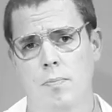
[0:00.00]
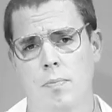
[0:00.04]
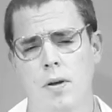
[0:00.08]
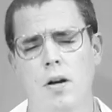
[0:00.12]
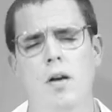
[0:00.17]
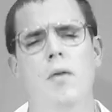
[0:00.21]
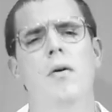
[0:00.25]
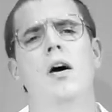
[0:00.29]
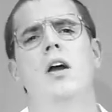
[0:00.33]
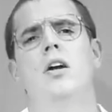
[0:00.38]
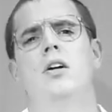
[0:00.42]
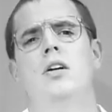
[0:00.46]
can
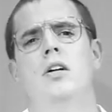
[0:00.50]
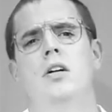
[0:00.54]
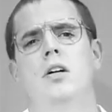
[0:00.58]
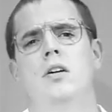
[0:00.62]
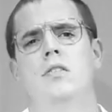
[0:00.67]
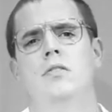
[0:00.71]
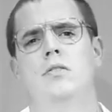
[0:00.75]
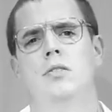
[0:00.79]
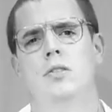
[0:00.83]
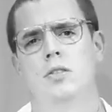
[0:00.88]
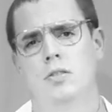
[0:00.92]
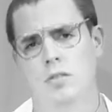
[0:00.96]

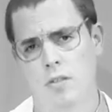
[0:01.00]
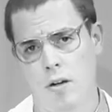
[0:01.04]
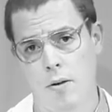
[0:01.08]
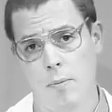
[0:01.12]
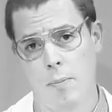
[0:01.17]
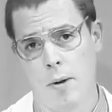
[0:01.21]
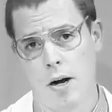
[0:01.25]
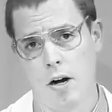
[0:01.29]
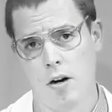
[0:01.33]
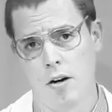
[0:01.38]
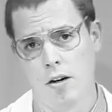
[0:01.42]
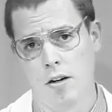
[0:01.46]
understand one another
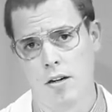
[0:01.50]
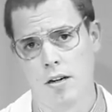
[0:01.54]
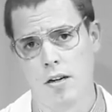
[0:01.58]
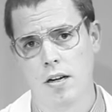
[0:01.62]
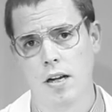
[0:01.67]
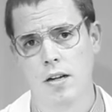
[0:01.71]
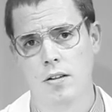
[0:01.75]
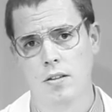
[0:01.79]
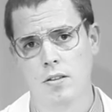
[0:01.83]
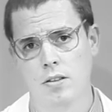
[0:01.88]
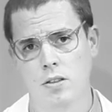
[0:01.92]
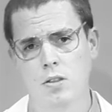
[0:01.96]
better,
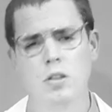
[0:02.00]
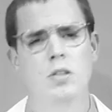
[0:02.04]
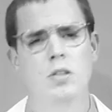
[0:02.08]
deduce